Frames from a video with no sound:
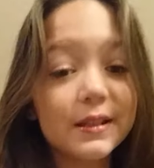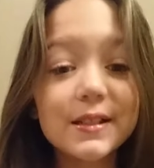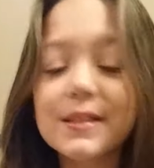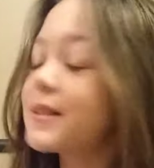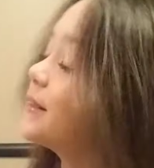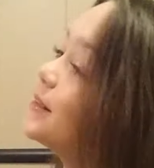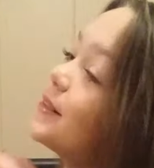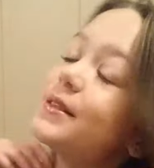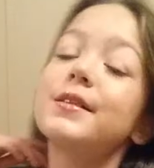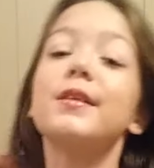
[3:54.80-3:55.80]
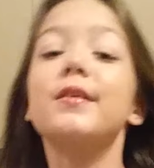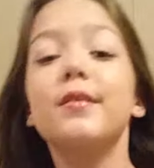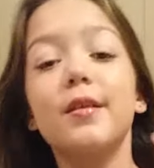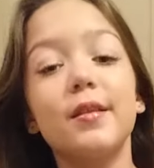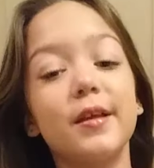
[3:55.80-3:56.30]
This is
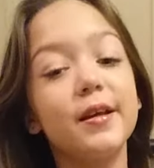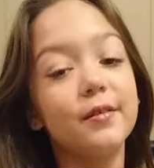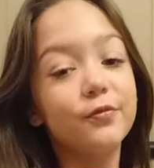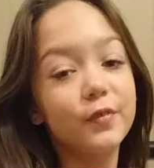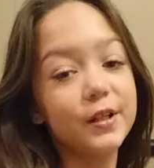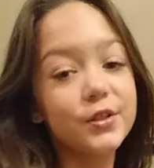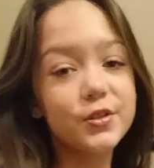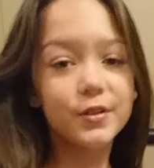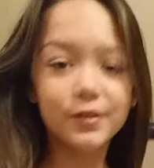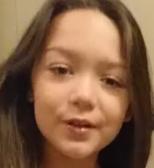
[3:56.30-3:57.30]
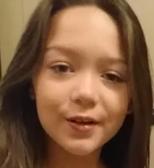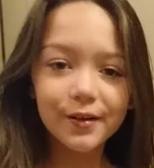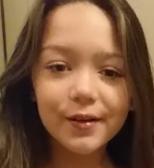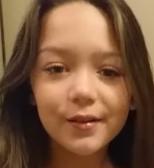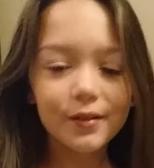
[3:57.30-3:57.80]
the finished
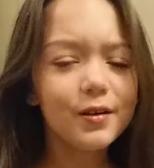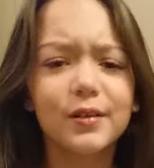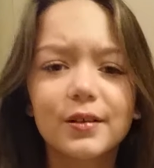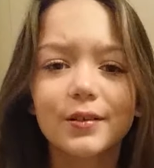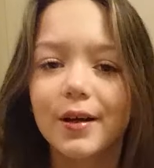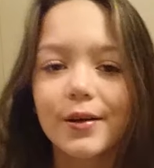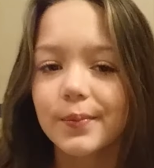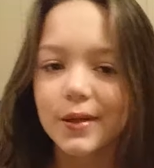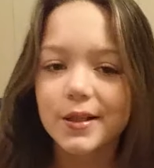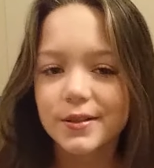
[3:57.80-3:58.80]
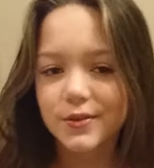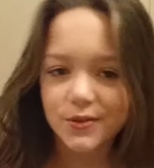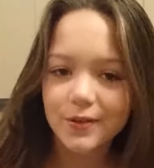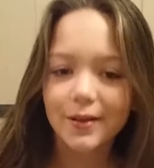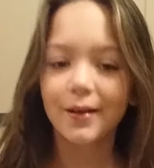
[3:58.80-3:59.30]
look. I hope you guys
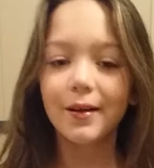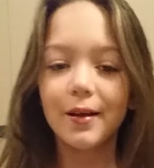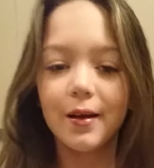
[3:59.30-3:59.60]
enjoyed.